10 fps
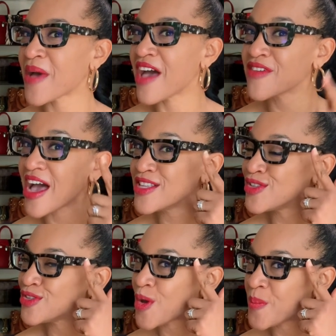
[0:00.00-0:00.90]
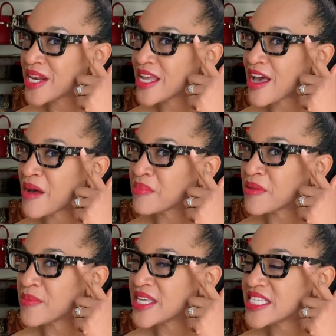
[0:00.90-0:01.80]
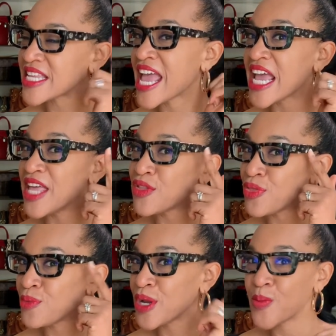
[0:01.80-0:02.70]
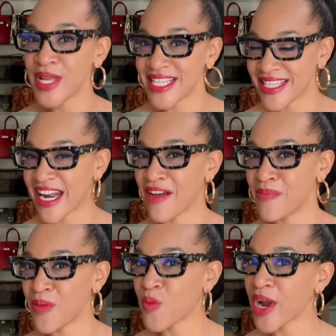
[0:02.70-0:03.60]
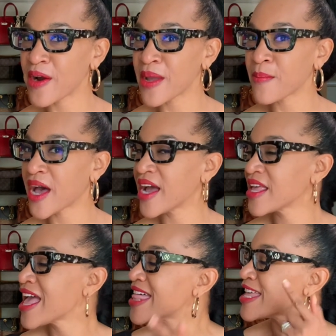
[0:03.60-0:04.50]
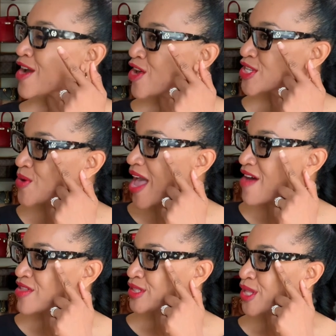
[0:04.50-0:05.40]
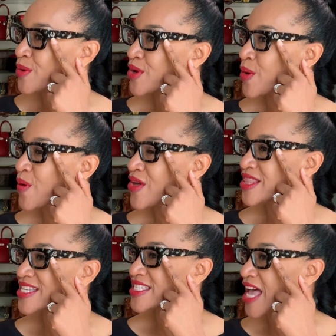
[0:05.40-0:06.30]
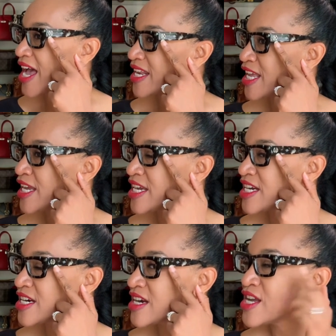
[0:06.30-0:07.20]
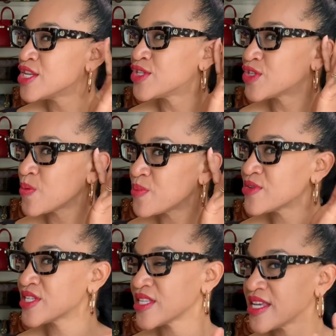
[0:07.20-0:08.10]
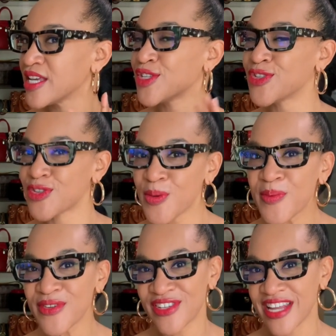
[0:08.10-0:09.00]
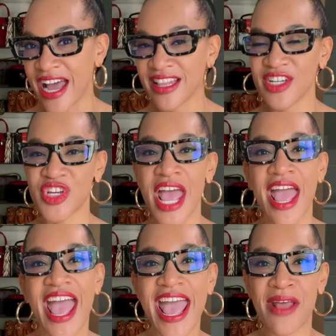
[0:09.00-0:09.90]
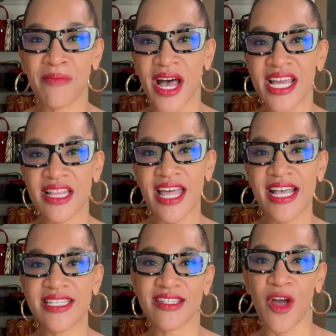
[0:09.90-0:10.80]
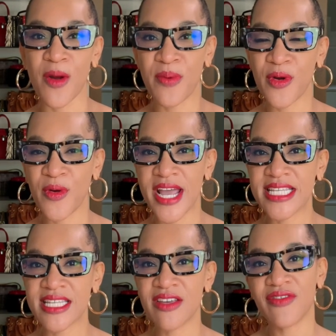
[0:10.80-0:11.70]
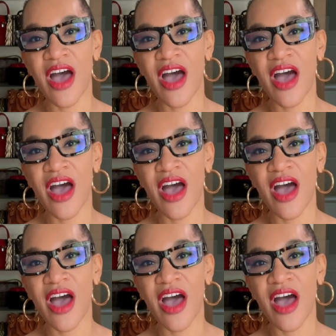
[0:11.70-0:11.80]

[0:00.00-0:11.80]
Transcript: I've gotten so many compliments in the three weeks that I've been wearing mine. They also have a logo on the side here, super sleek, super stylish, and my glasses are progressive.